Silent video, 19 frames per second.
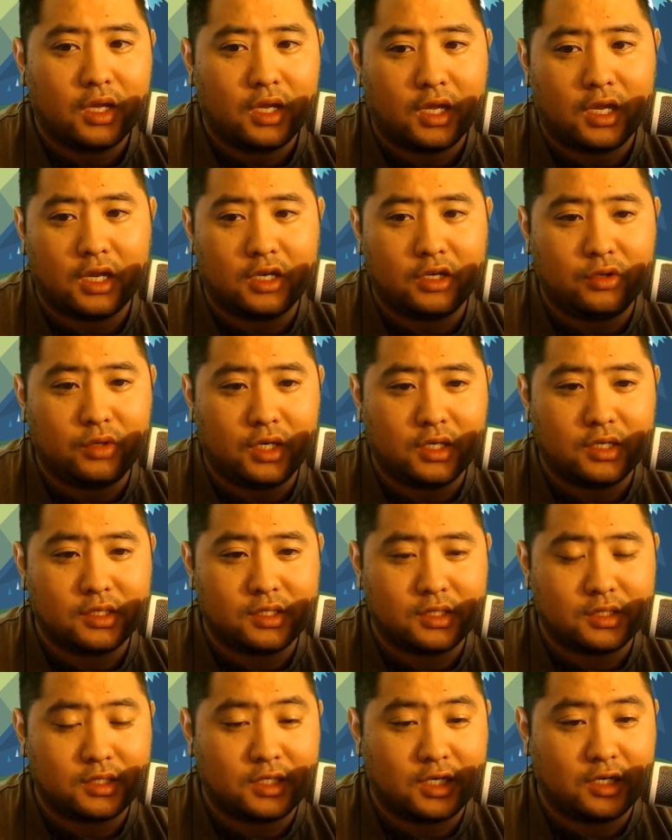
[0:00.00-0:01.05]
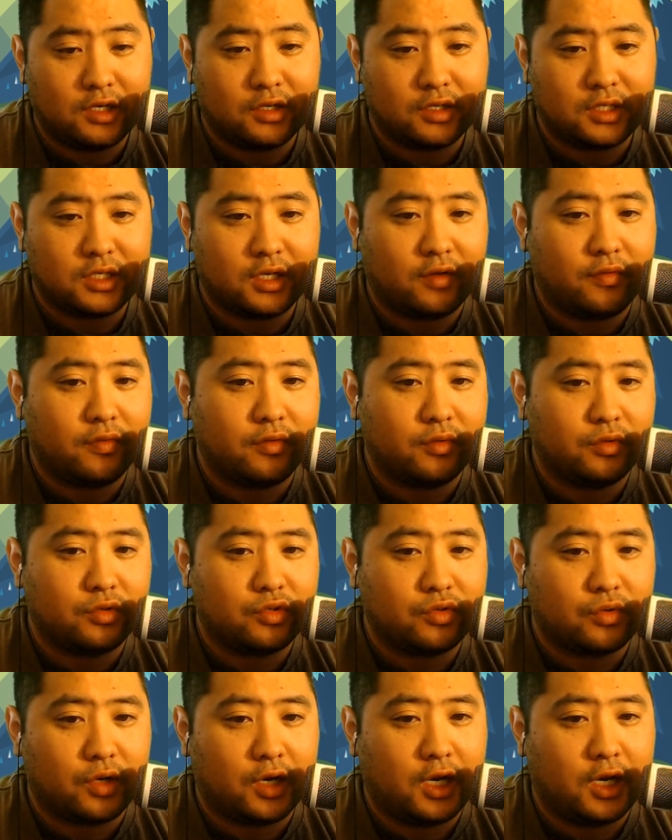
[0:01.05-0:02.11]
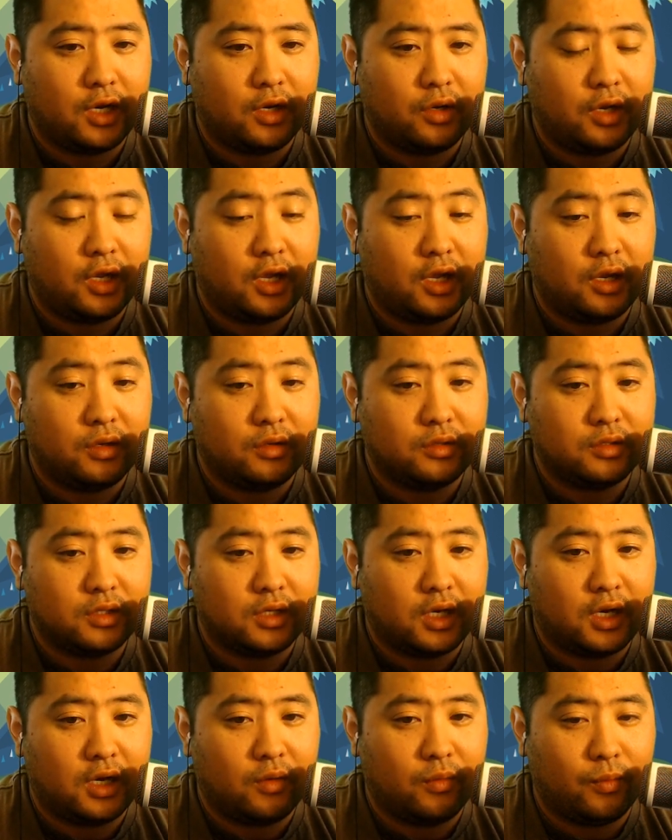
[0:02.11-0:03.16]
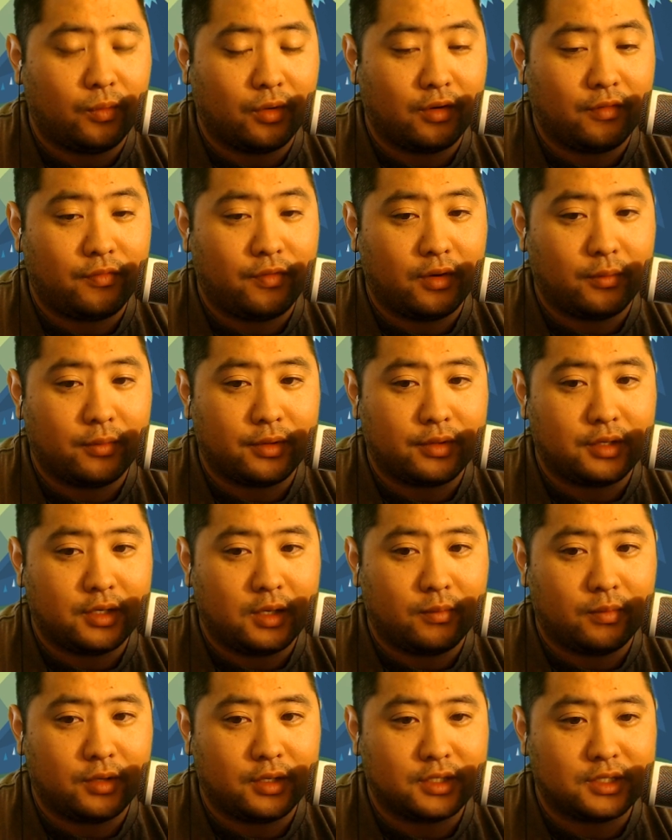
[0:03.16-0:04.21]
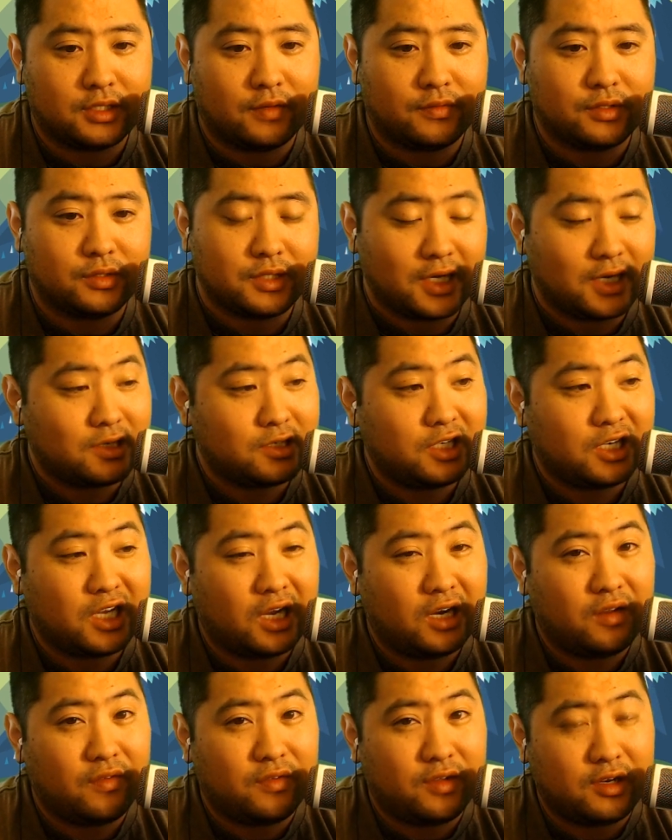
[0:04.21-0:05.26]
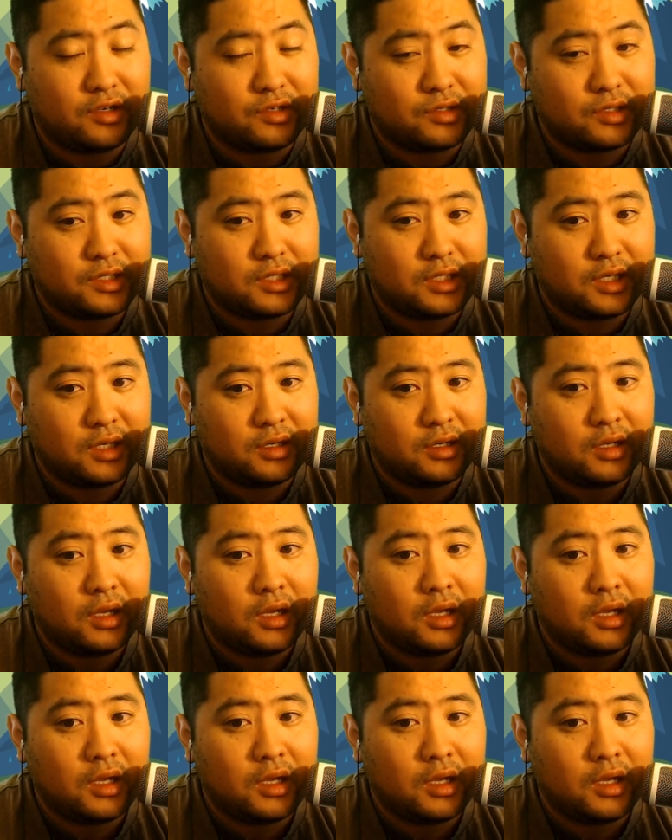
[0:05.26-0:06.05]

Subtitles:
and you need to sustain yourself through trade and warfare with neighboring stuff. So it's actually kind of interesting.